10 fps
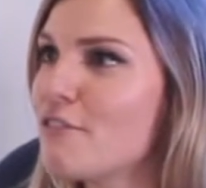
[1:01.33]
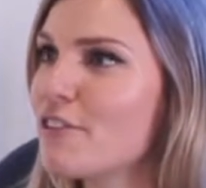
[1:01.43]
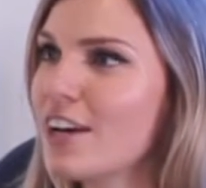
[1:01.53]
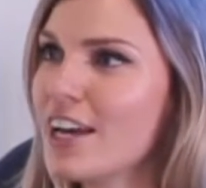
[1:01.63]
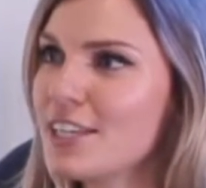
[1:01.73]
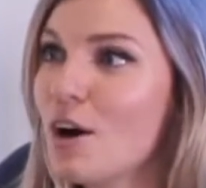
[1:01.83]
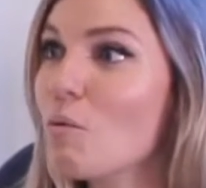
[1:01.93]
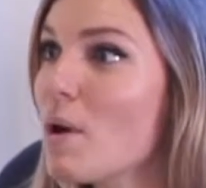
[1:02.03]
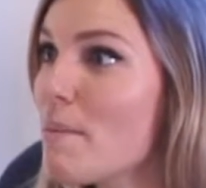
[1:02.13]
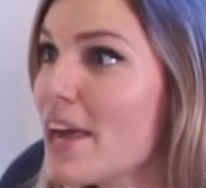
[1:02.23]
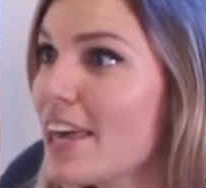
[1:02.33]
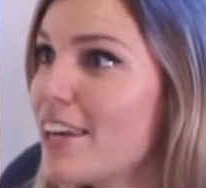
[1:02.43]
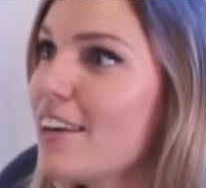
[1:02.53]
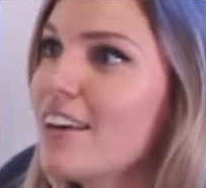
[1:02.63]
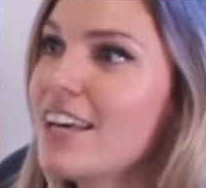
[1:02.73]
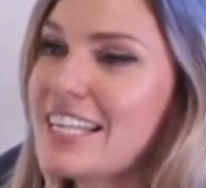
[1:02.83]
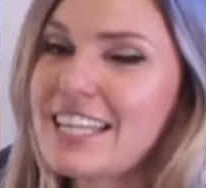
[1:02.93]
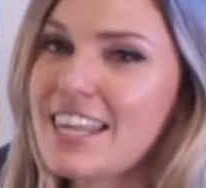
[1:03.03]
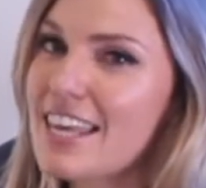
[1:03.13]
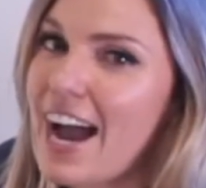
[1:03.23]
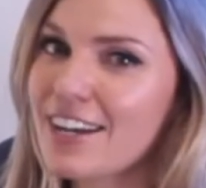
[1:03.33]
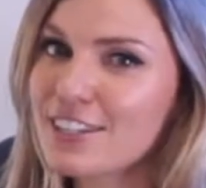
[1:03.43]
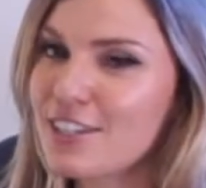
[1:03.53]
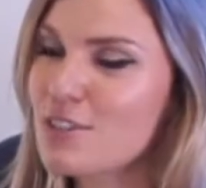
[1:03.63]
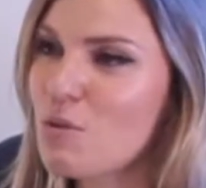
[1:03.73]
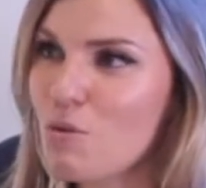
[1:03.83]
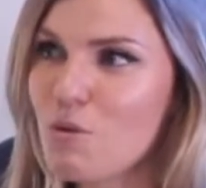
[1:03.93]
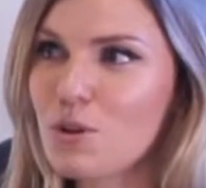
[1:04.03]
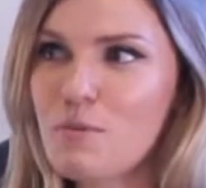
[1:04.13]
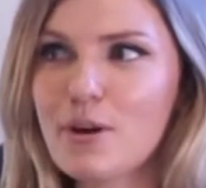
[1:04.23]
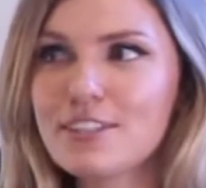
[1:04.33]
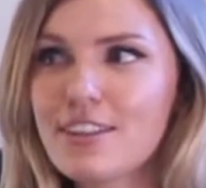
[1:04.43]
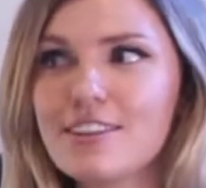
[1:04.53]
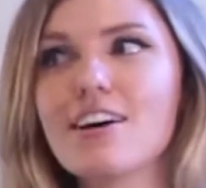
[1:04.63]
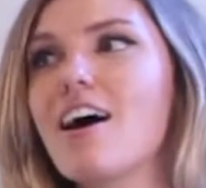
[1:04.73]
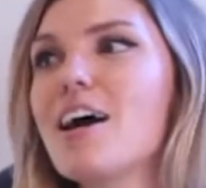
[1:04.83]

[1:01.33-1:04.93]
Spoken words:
of young women say that they're anxious all or most of the time.